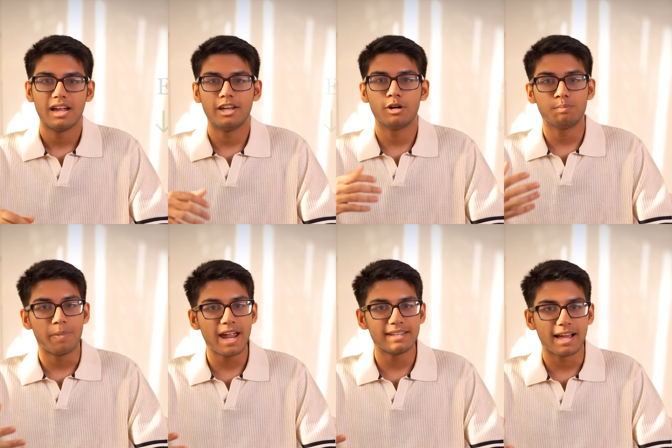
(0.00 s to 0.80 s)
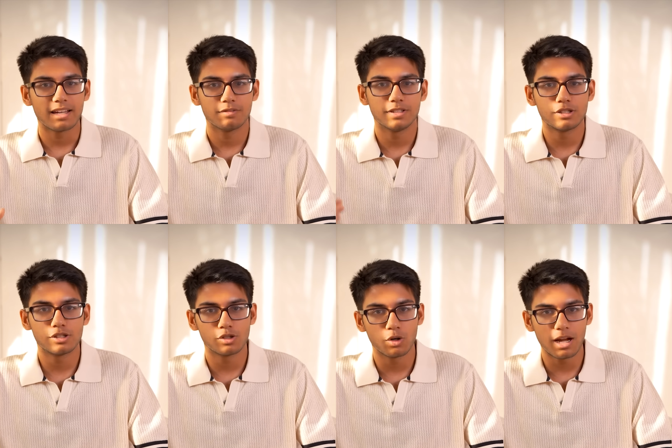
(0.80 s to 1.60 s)
Now pair that with
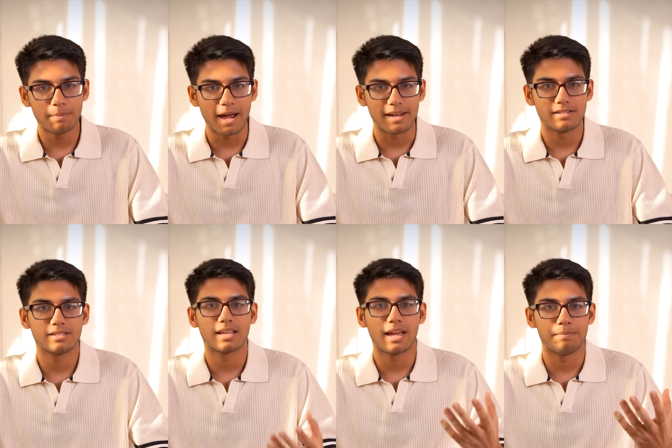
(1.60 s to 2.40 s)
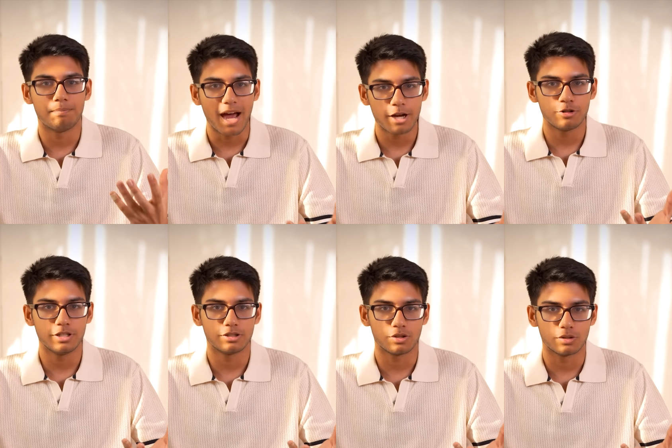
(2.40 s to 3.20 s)
solar panels and battery
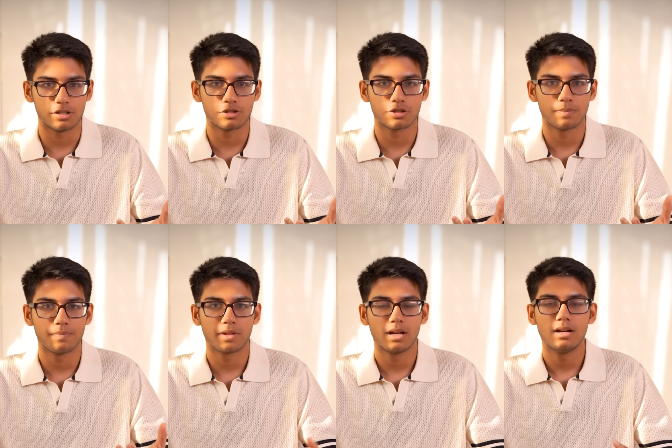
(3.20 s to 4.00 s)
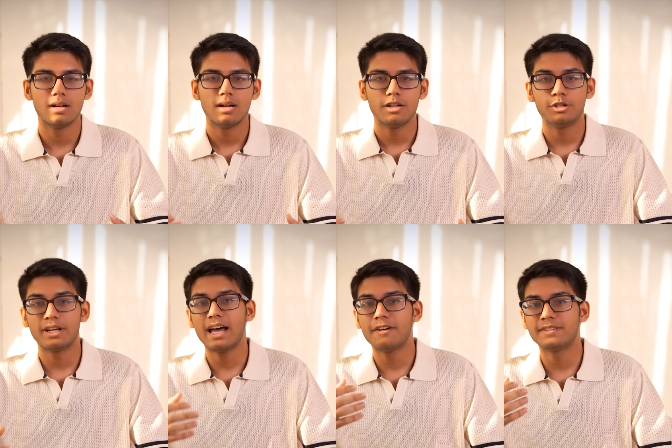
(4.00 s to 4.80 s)
storage. You
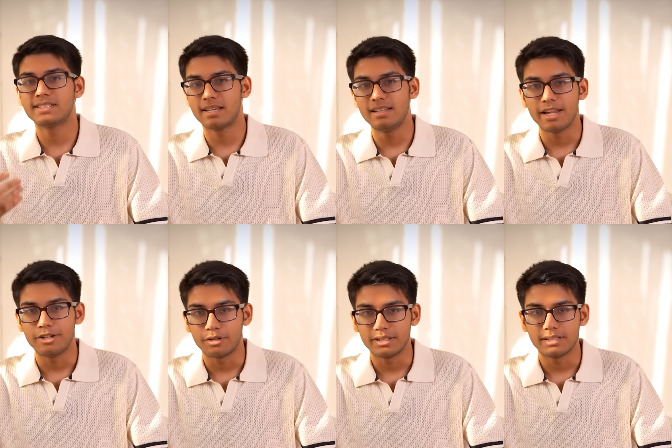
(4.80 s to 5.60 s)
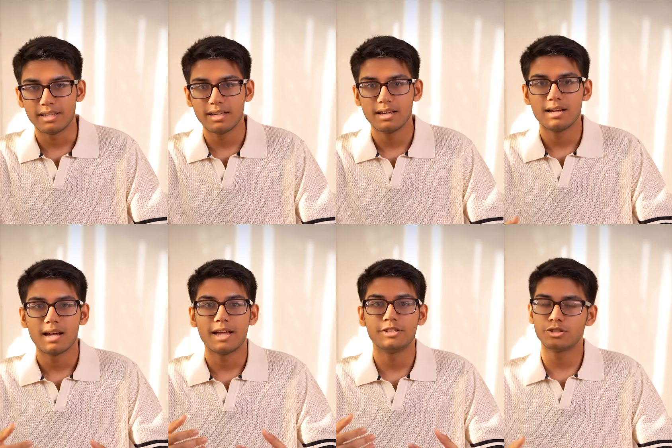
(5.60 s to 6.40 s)
can have sunlight during the day
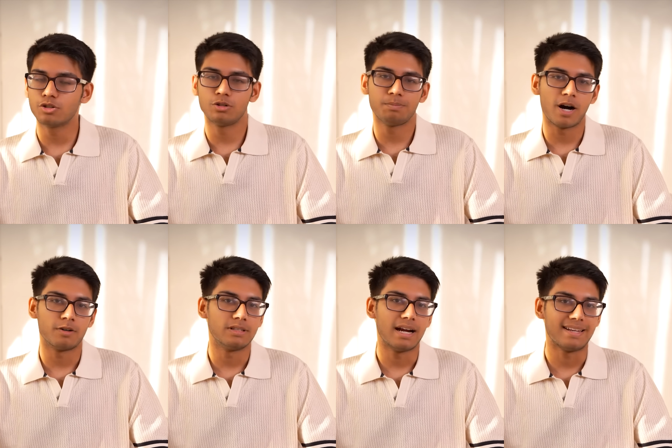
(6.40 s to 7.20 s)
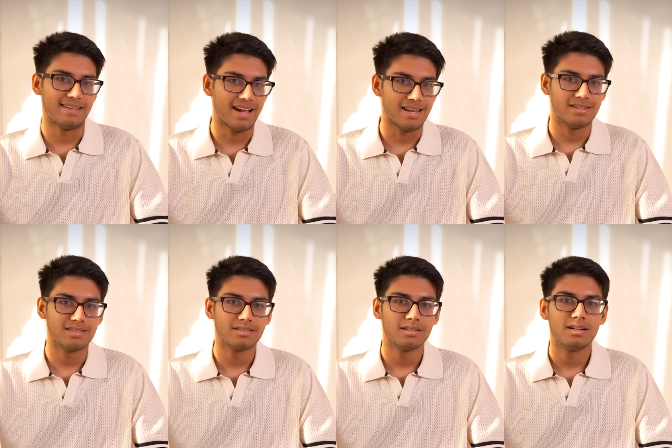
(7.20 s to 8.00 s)
and stored power at night.